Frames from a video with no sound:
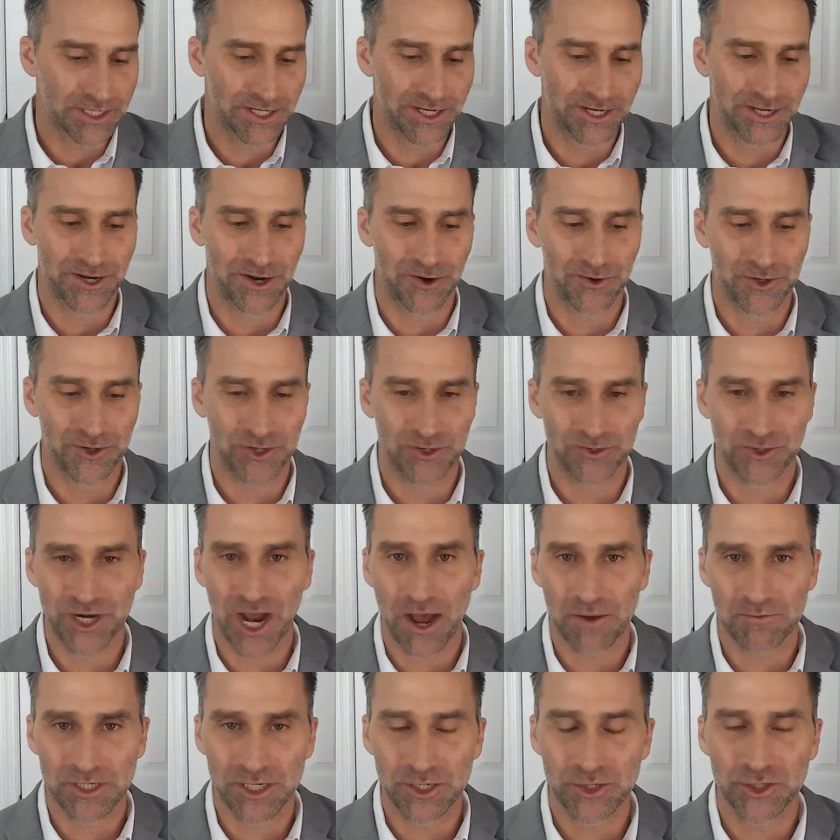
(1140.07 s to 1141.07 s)
your
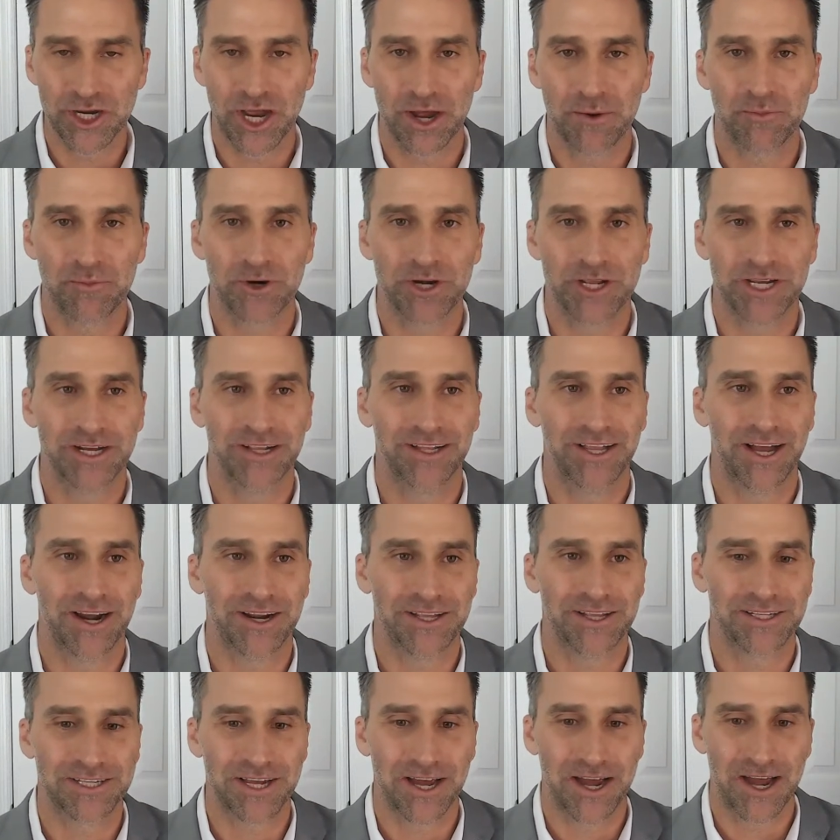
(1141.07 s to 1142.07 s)
job's in jeopardy a lot
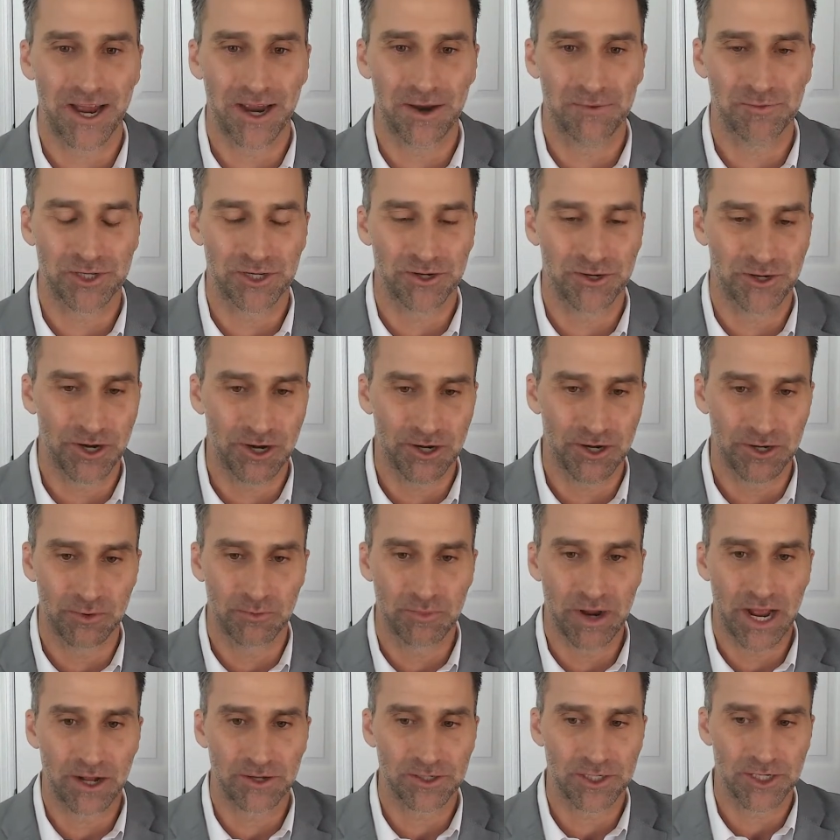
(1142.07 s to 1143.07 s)
of times, or you're
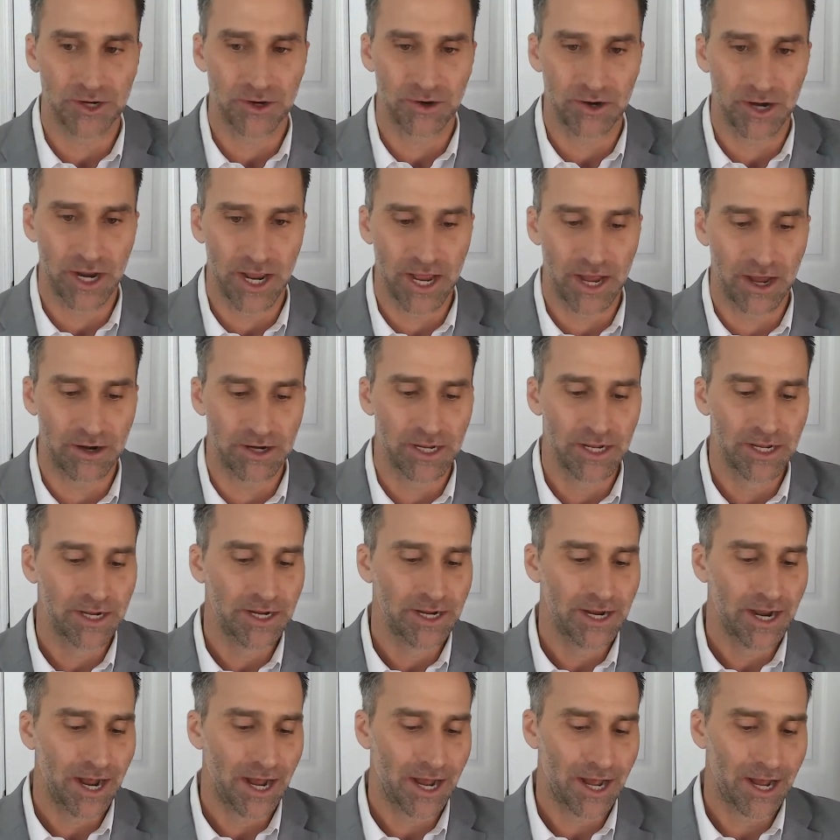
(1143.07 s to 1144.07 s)
bouncing around.
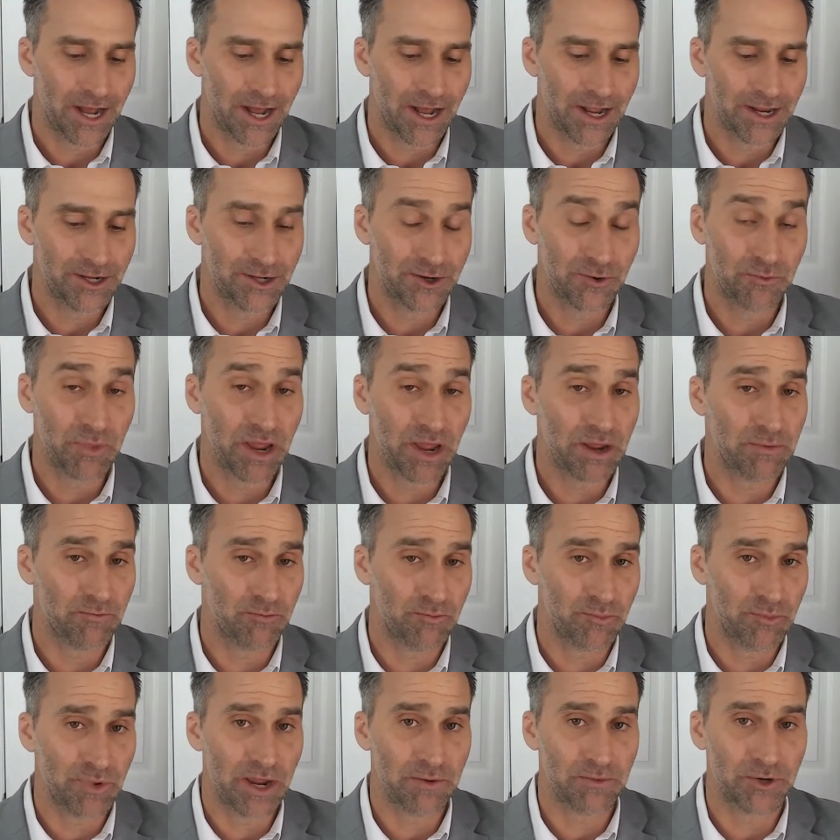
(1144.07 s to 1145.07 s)

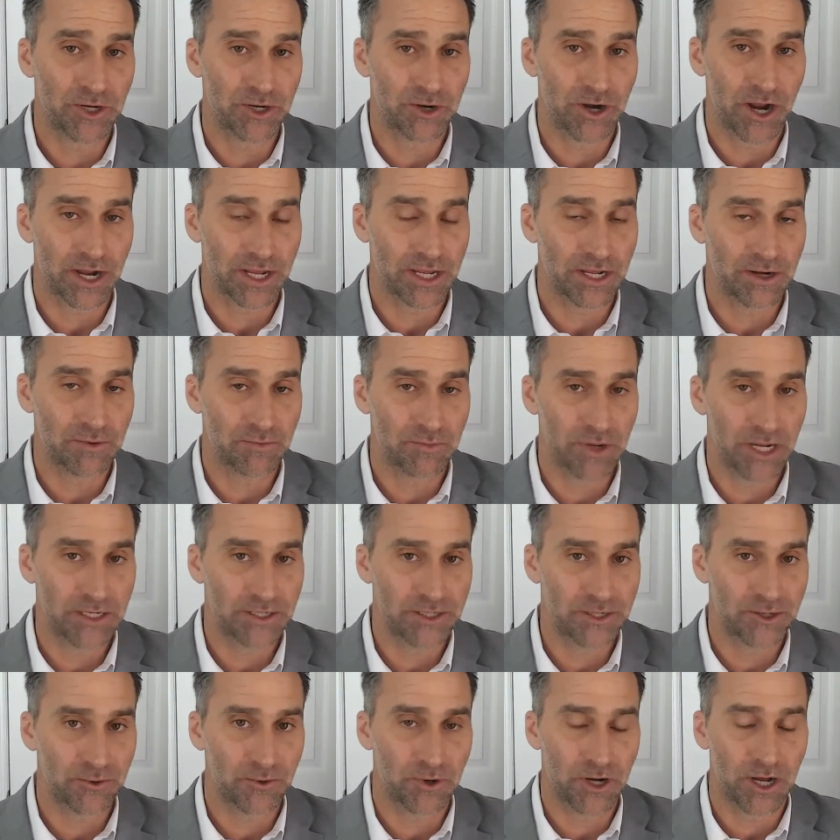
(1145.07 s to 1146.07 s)
Maybe you're not getting paid
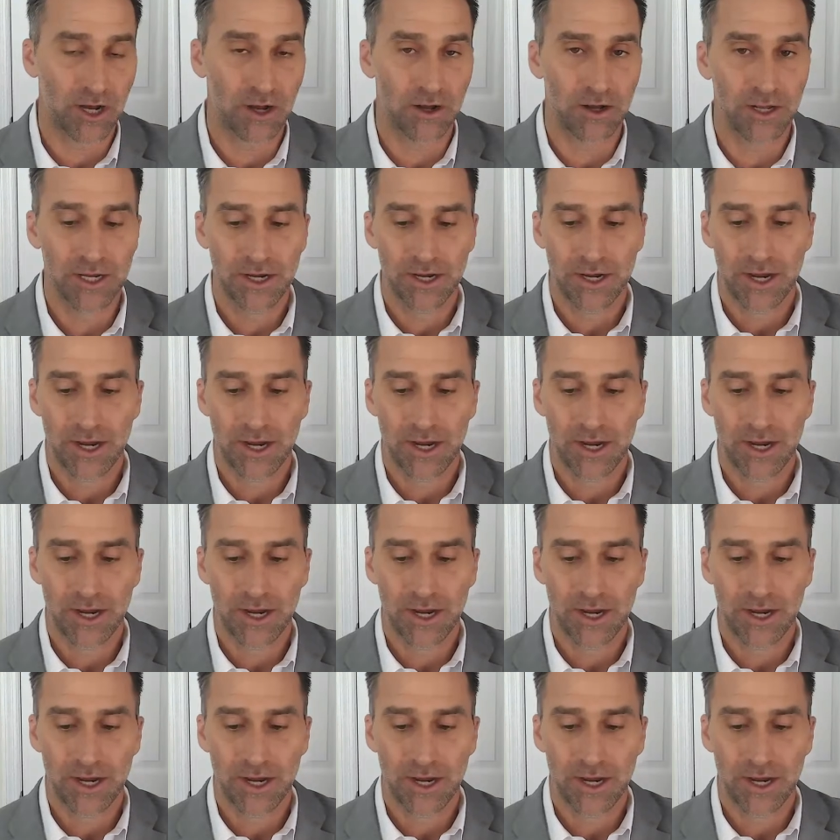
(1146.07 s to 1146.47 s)
too well.